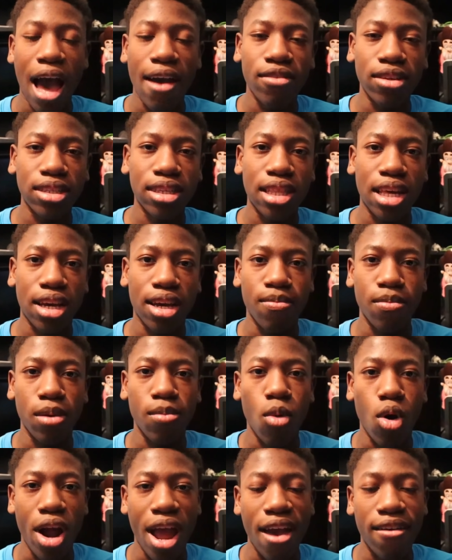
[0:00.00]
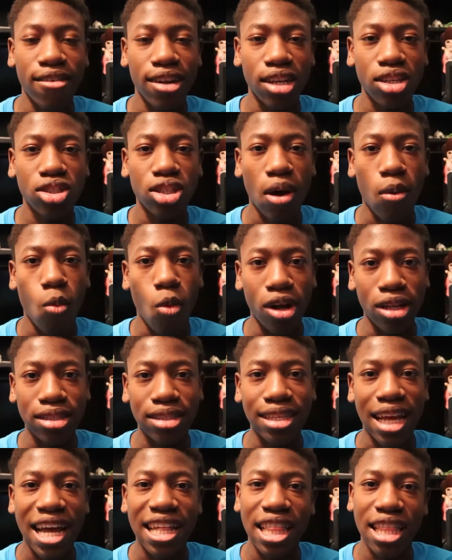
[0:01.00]
Obviously, there can be more evidence on one
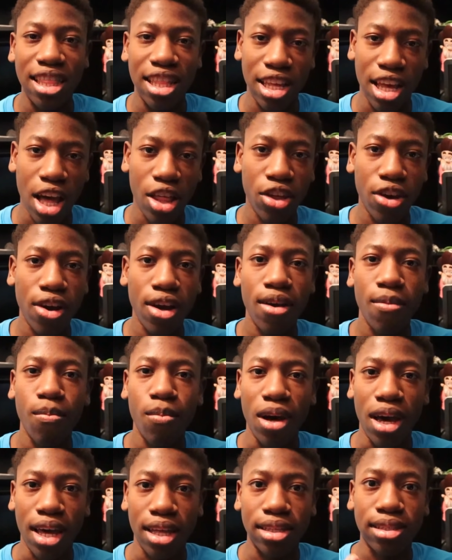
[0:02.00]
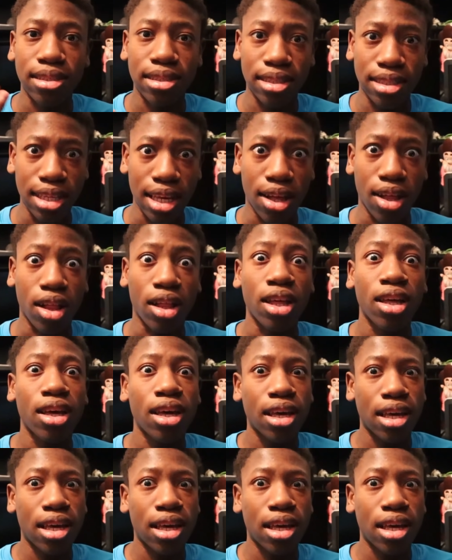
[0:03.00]
side than the other, but still,